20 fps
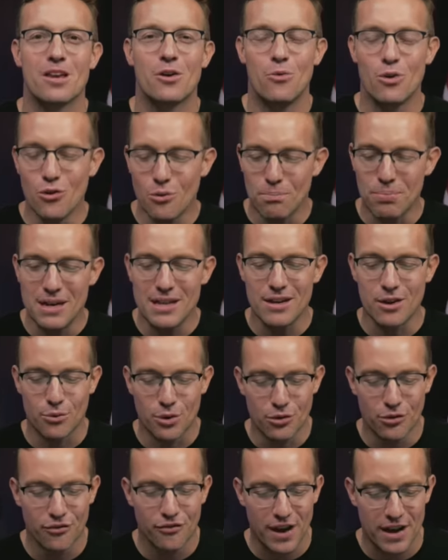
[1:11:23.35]
We will be there.
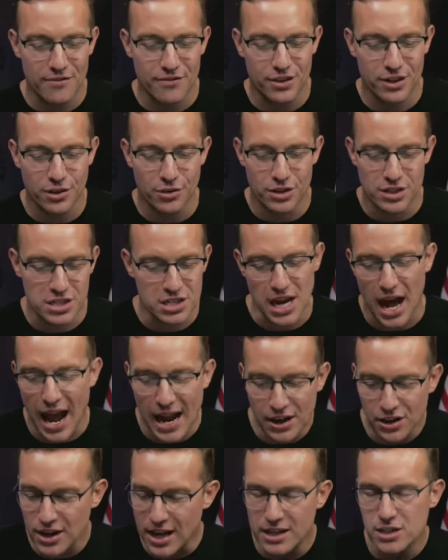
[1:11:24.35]
We will fight for you this
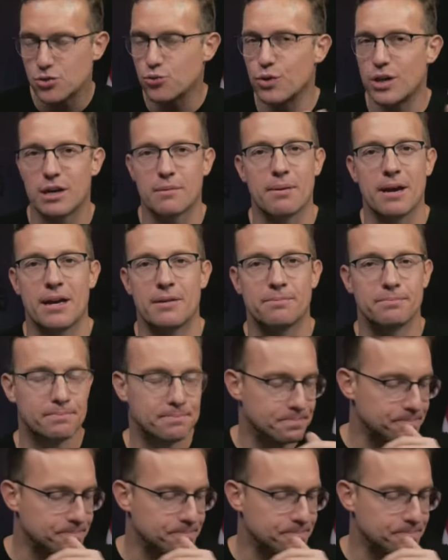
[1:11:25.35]
entire next week, man.